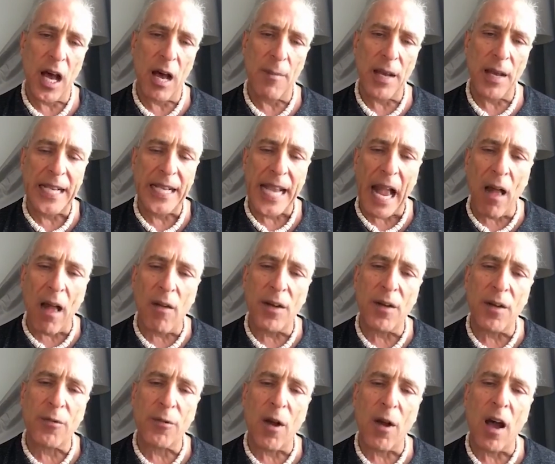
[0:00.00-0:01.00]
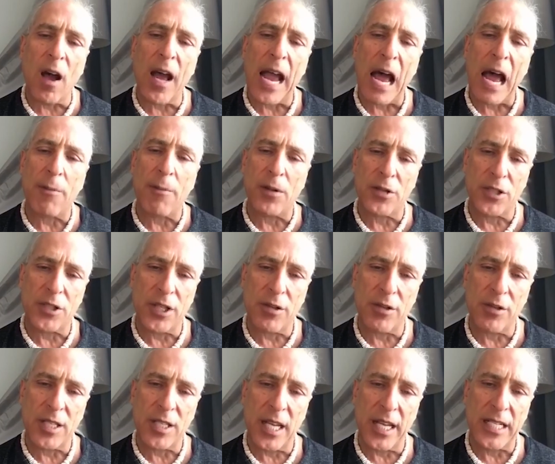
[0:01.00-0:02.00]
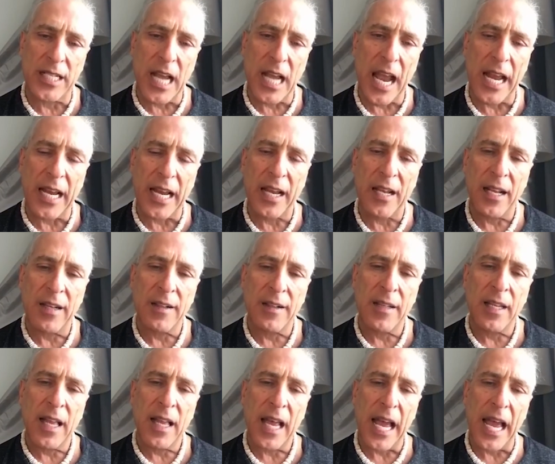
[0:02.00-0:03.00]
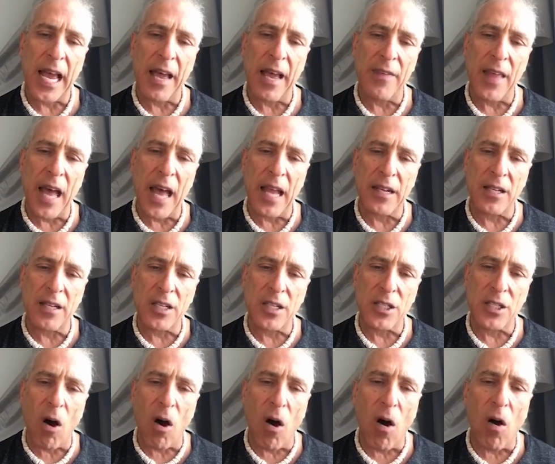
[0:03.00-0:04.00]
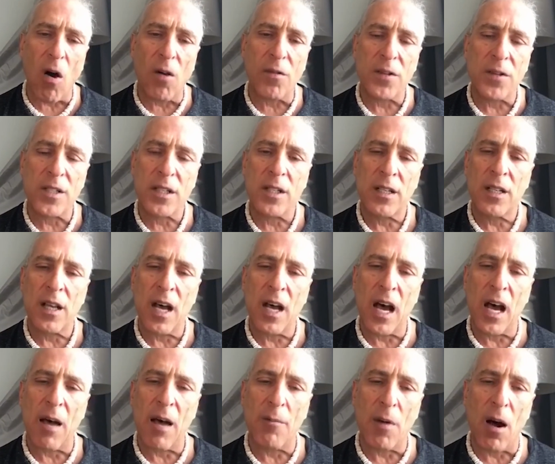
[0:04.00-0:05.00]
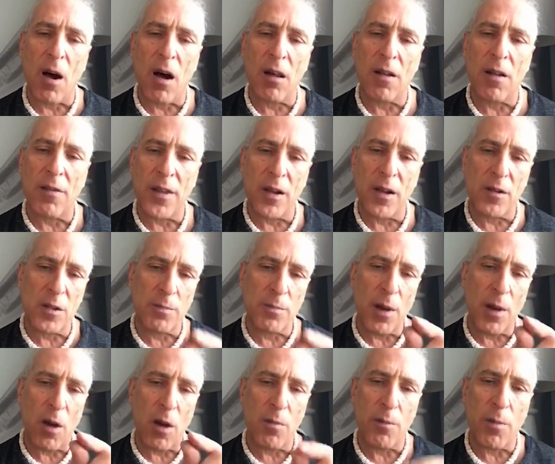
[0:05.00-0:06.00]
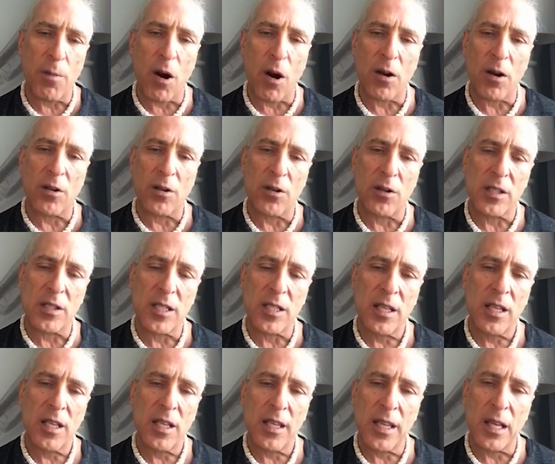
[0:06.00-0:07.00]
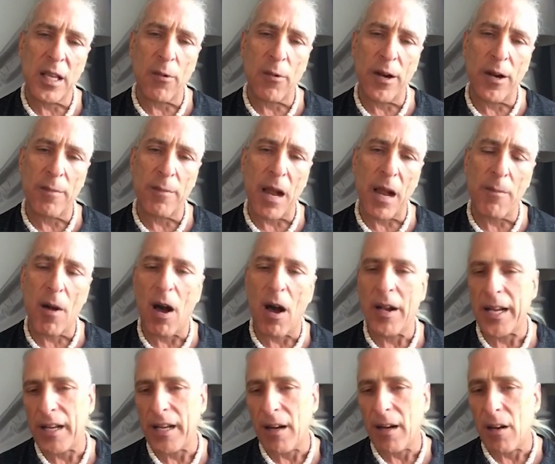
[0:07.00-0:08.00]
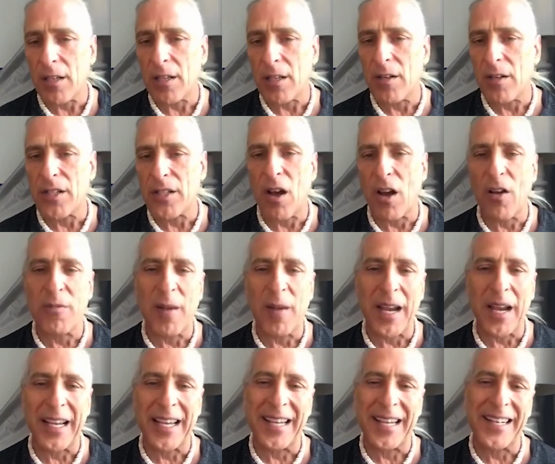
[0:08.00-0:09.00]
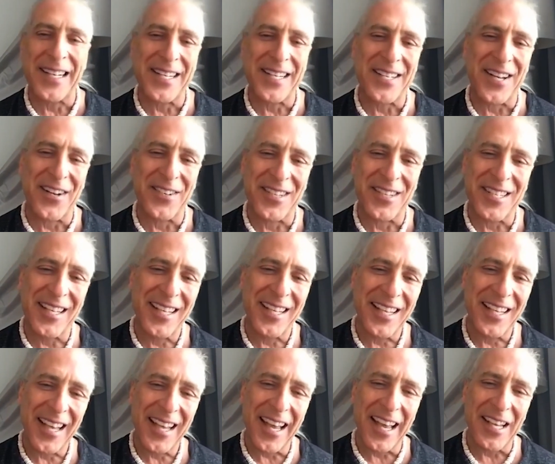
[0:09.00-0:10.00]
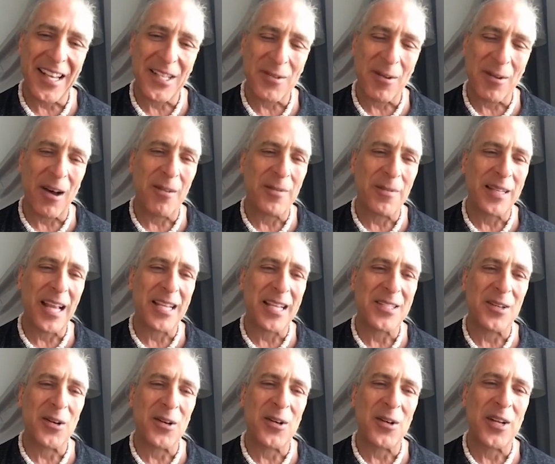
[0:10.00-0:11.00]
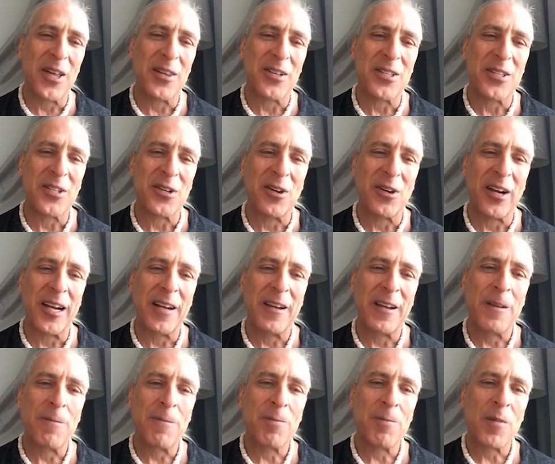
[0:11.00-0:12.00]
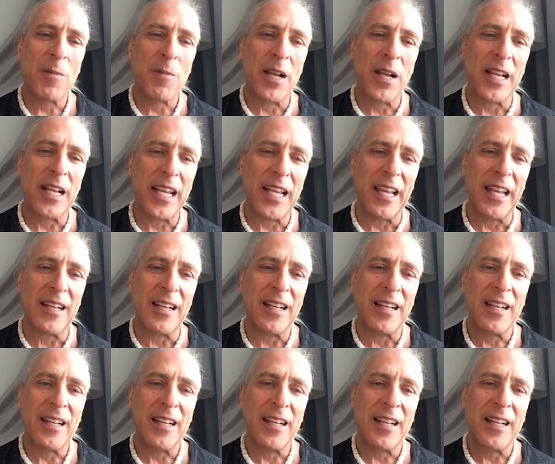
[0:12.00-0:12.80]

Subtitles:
a day. And that dissolved all of those bone particles that were in my body, and also dissolved my kidney stones as well. But that's a whole nother story. But again,